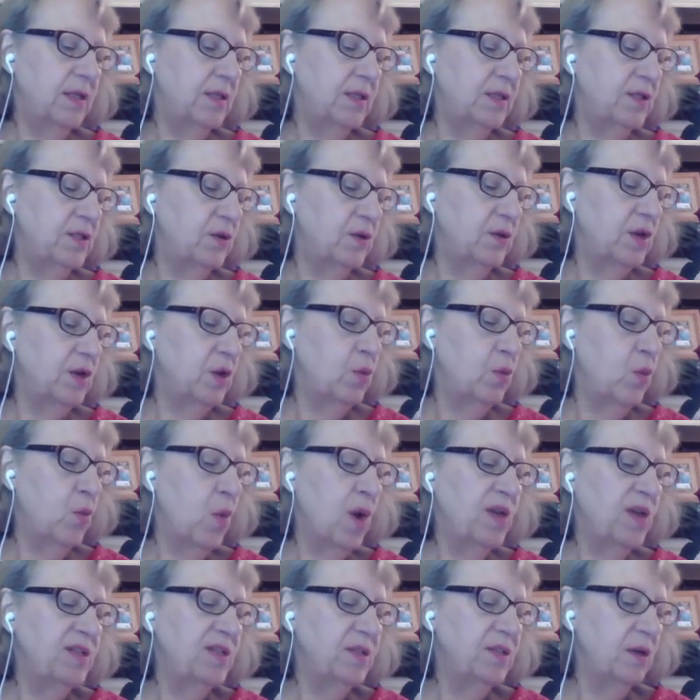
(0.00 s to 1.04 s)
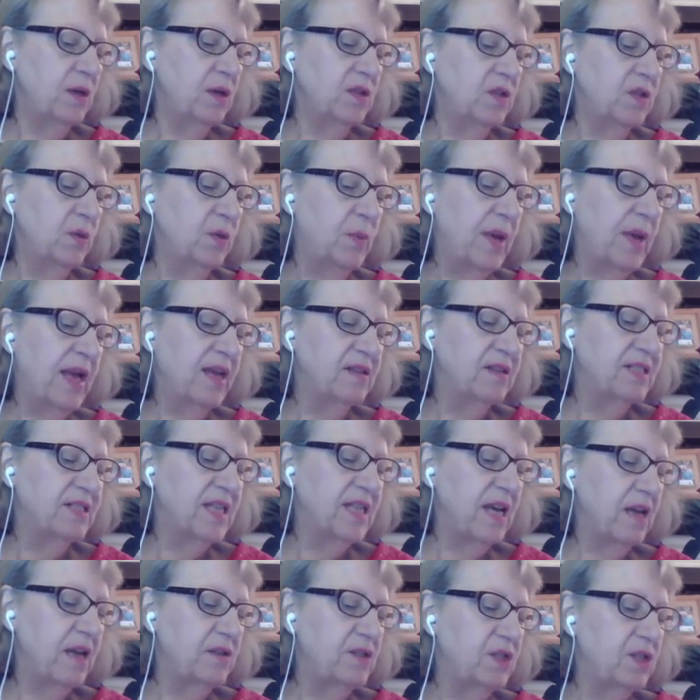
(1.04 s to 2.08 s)
So you want to also pay
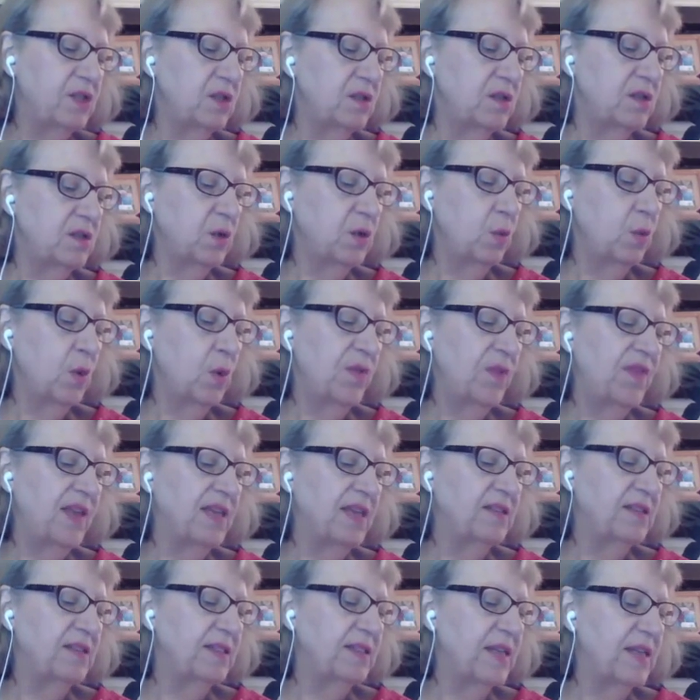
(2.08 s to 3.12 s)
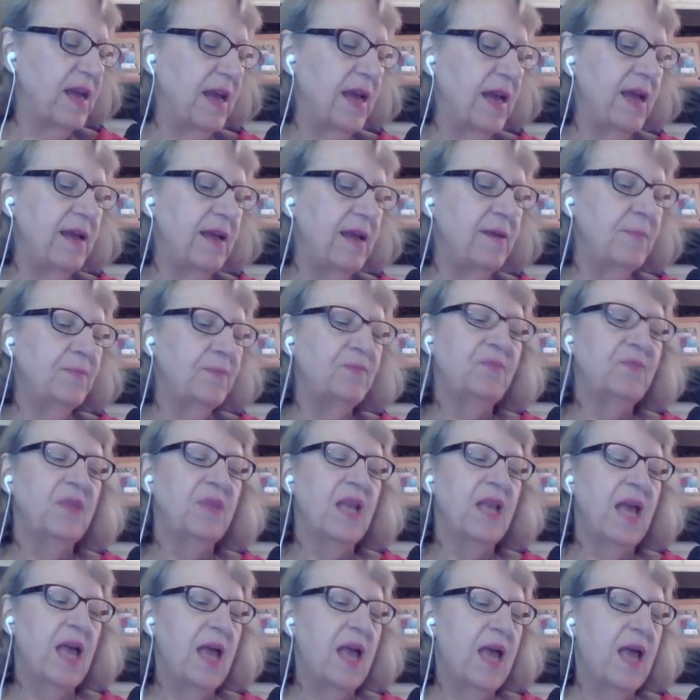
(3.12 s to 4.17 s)
attention to what they say
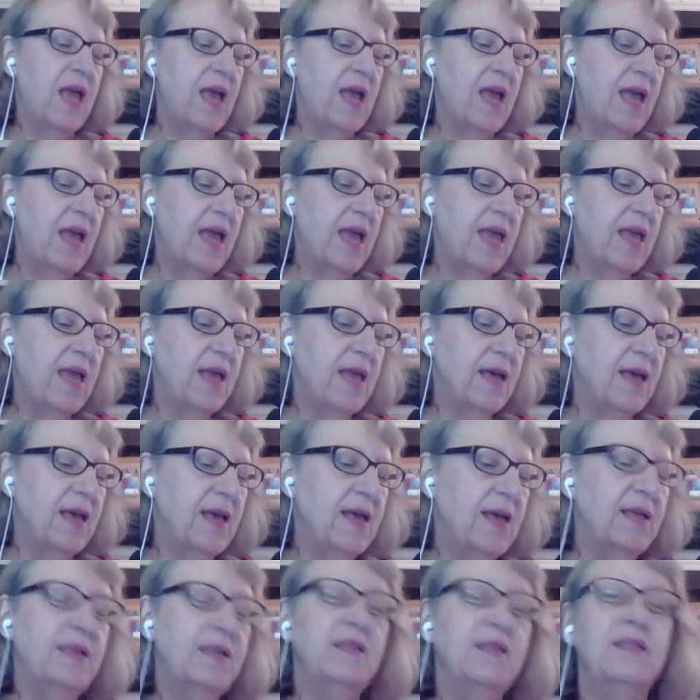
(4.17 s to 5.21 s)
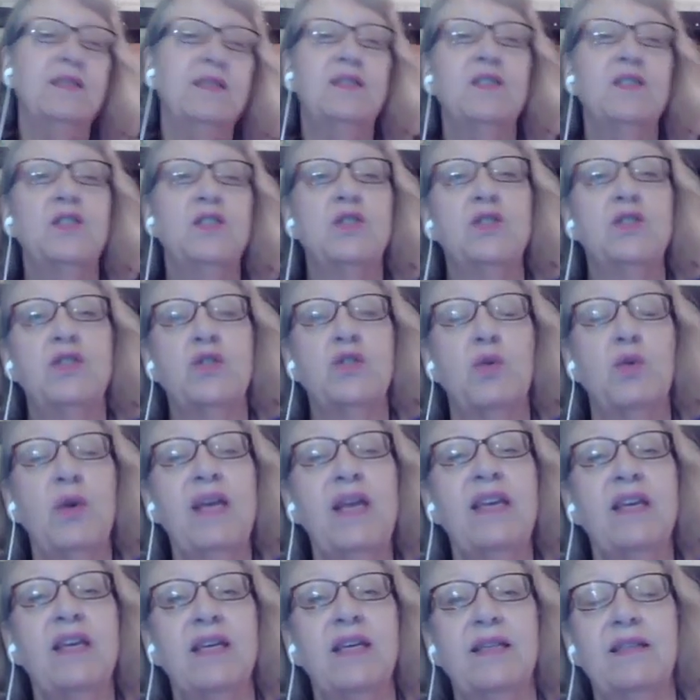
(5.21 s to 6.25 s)
and
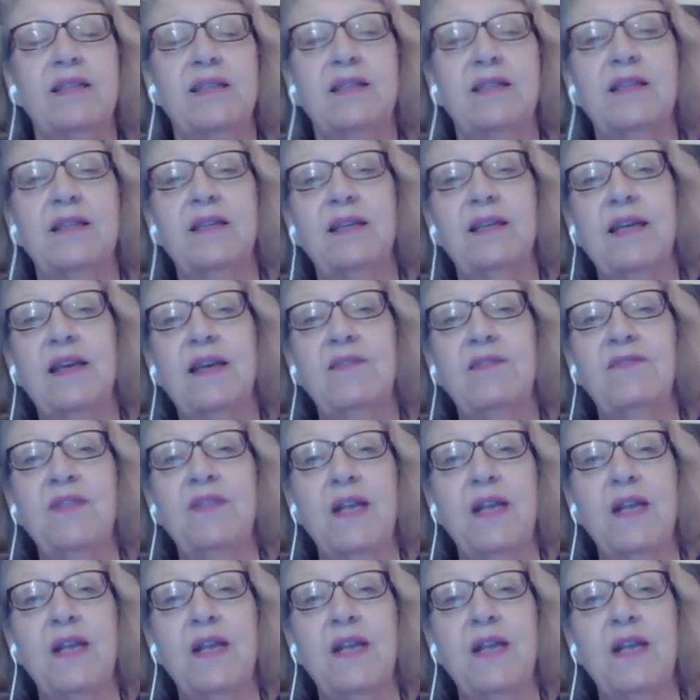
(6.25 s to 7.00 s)
tweak it if